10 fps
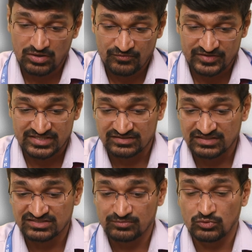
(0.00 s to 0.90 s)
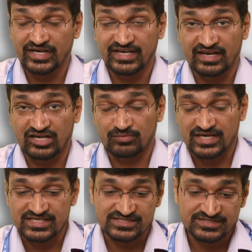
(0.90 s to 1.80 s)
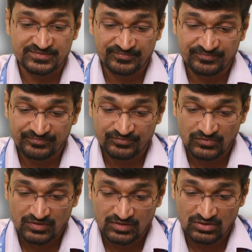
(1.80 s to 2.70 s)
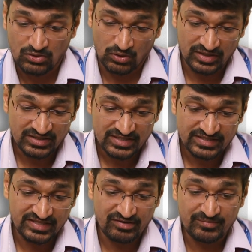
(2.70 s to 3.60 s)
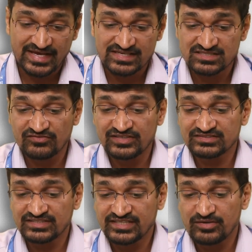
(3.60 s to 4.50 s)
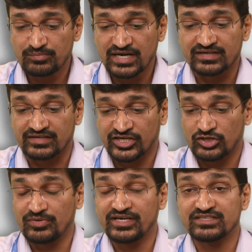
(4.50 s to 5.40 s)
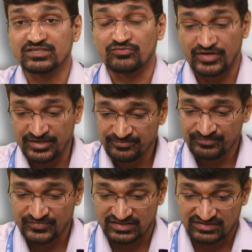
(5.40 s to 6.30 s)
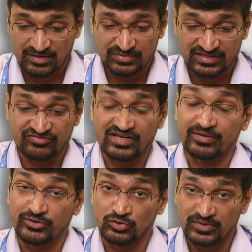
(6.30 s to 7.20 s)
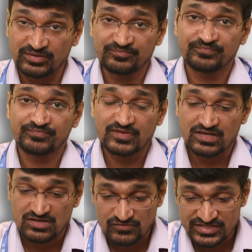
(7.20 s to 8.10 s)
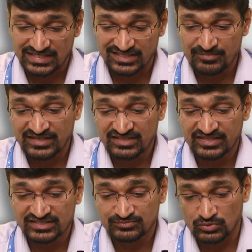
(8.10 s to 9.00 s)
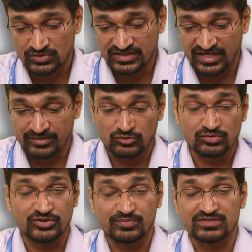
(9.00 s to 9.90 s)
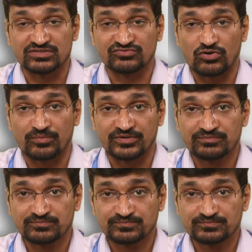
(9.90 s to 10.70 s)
which results in more getting catabolized, or there may be extravasated blood accumulated somewhere, example cephalhematoma, which ultimately gets broken and more bilirubin is formed.